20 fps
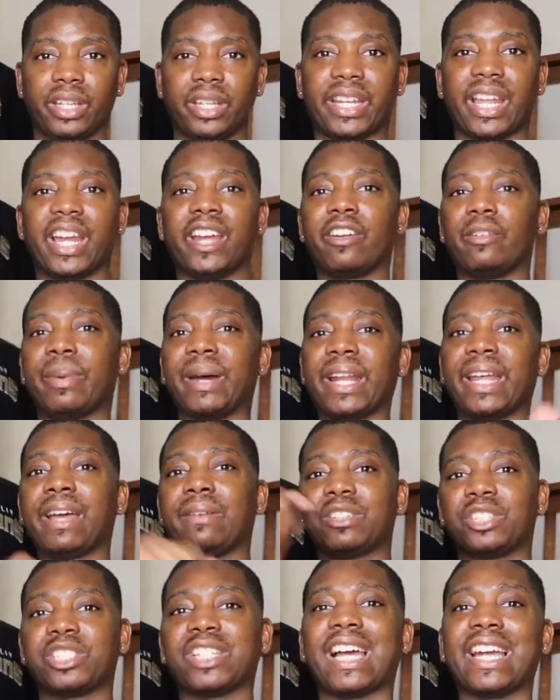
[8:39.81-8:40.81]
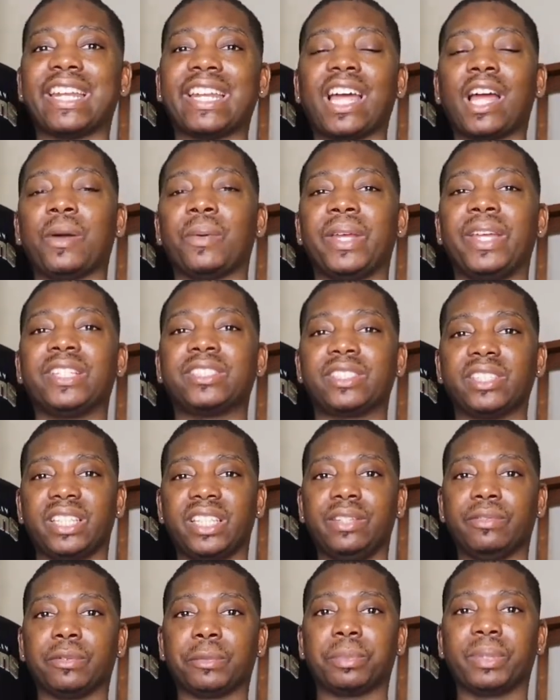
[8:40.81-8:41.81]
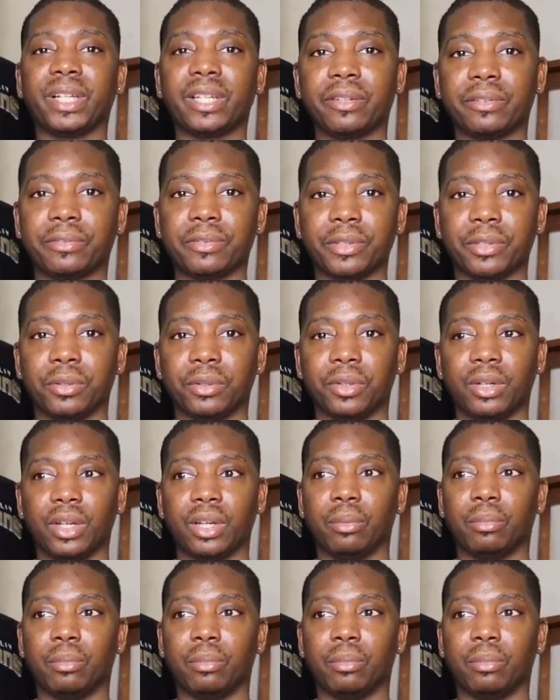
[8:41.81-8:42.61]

Now everybody have a shot. Now it's an even playing field.